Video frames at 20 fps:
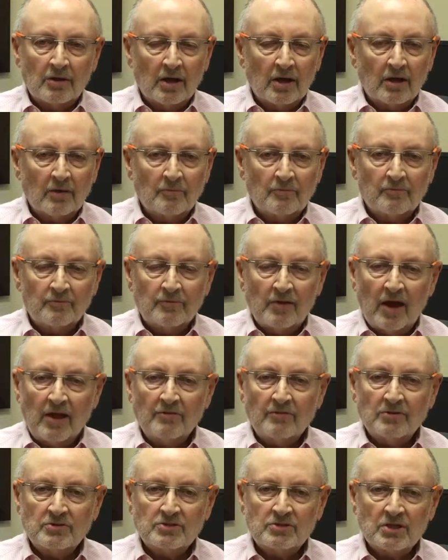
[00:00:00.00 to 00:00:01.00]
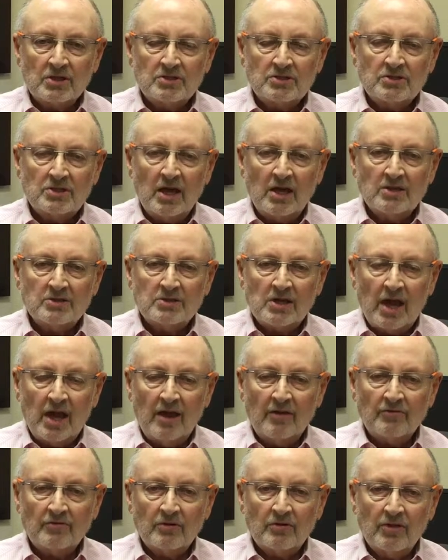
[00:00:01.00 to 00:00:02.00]
5 to 6 days
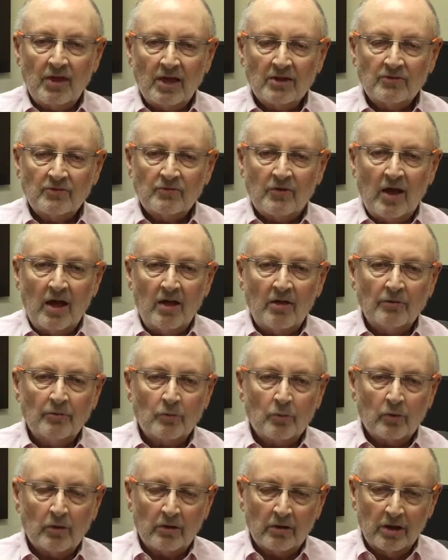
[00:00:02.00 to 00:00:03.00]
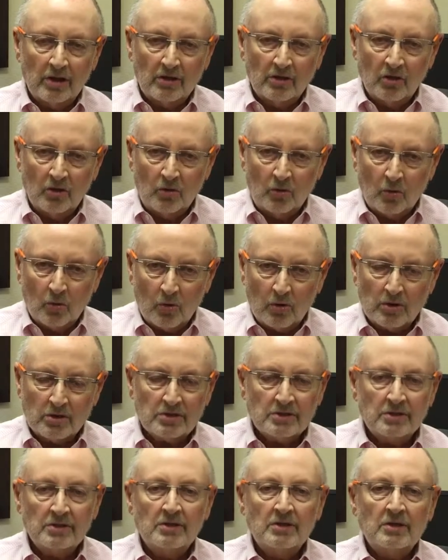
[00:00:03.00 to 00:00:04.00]
after that's filed, we're in
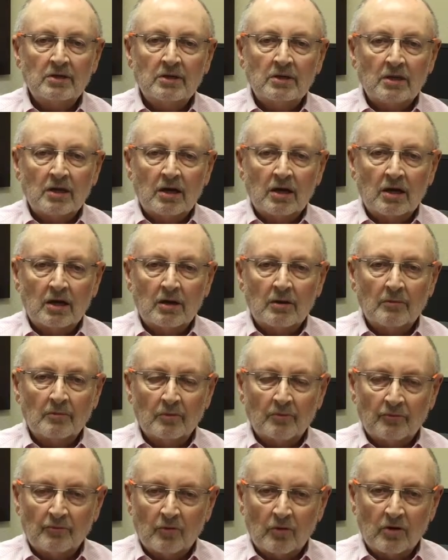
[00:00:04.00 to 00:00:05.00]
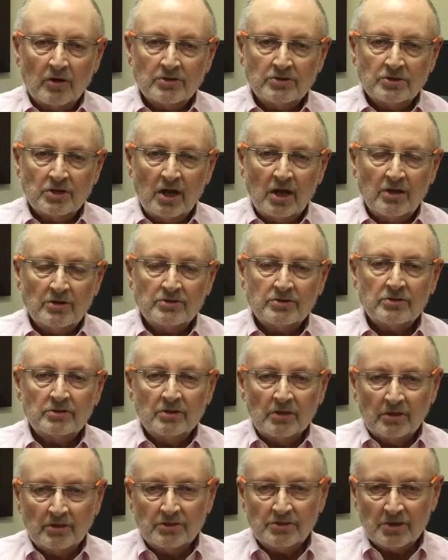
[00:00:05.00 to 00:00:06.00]
court before a
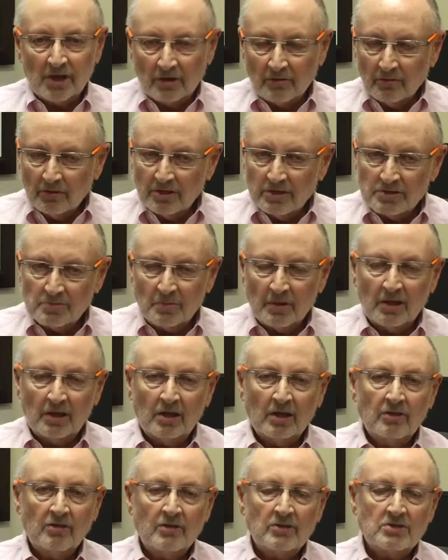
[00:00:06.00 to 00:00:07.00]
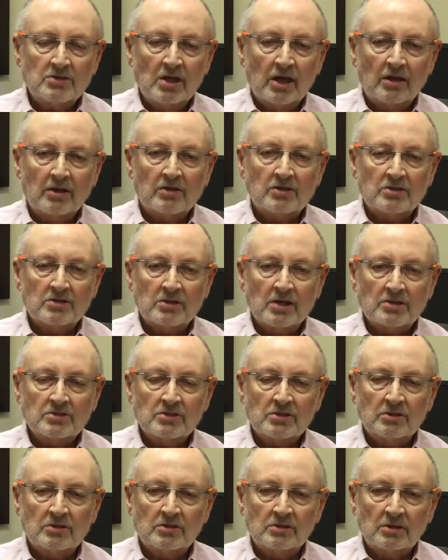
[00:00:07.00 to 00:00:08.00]
judge. Generally speaking, the tenant
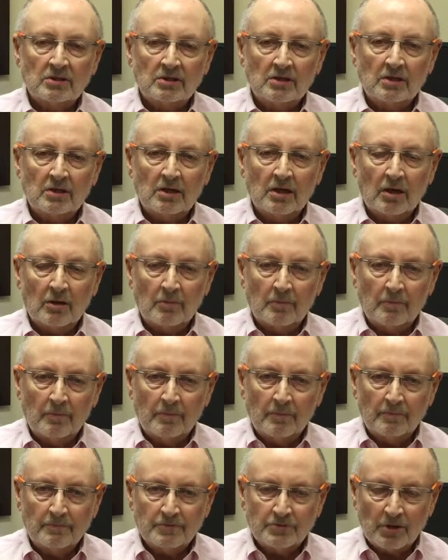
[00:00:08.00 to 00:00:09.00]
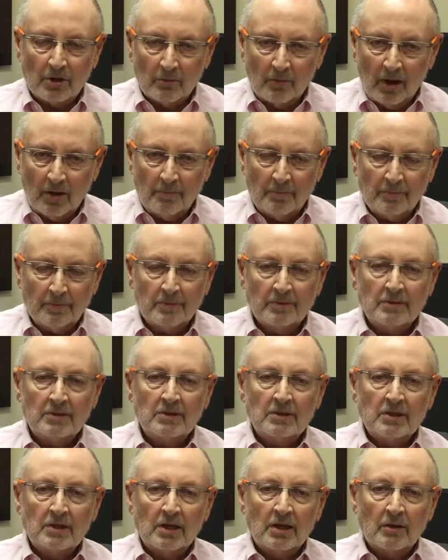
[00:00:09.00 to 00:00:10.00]
doesn't show up,
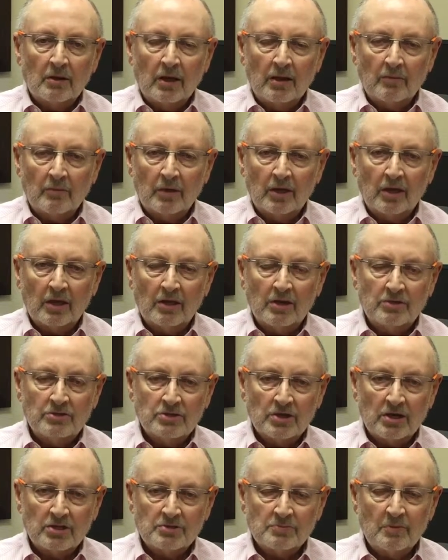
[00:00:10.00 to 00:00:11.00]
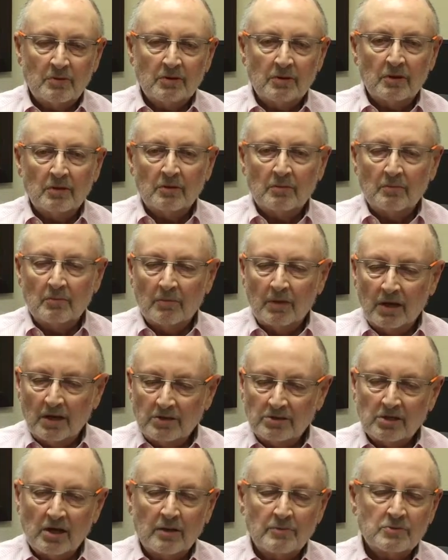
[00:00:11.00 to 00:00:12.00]
and we get a judgment.
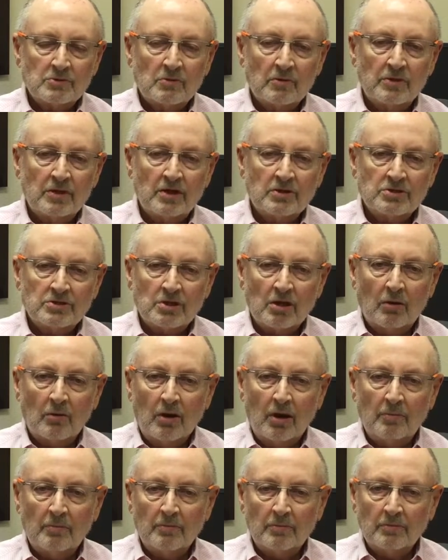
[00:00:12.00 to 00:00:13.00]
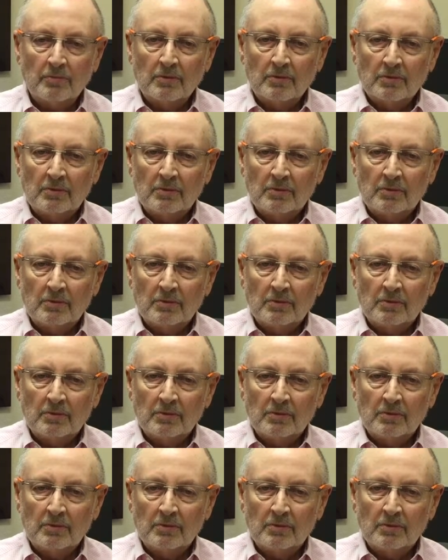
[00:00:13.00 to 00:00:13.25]
Many times when they show up,